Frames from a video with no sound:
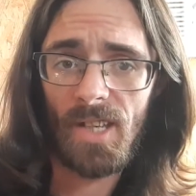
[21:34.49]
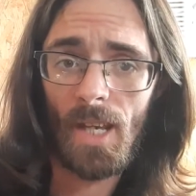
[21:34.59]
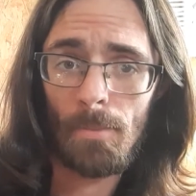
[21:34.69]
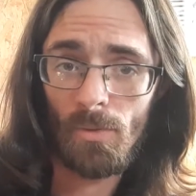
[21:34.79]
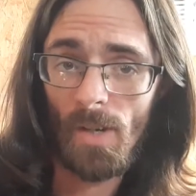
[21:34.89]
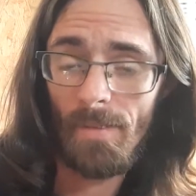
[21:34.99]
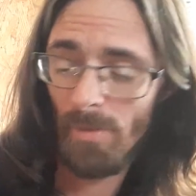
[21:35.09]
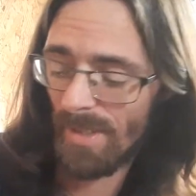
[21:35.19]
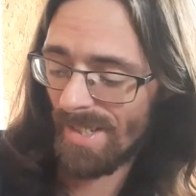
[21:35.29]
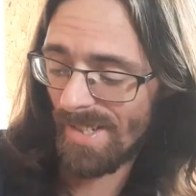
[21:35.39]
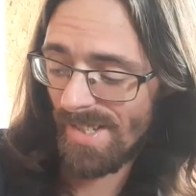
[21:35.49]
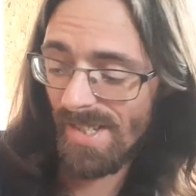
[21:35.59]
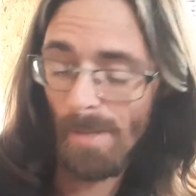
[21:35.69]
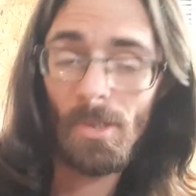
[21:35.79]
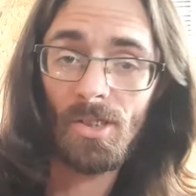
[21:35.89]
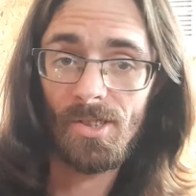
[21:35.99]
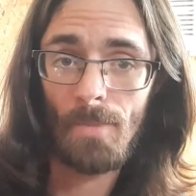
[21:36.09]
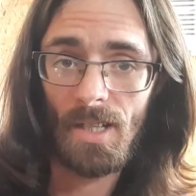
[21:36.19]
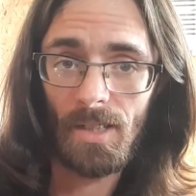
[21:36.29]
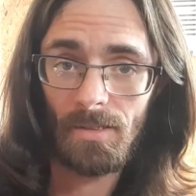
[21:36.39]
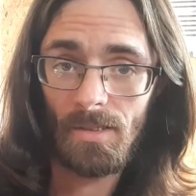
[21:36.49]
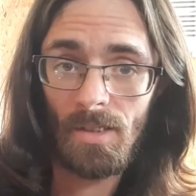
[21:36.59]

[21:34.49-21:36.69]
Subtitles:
caliber rifle that is similar to mine.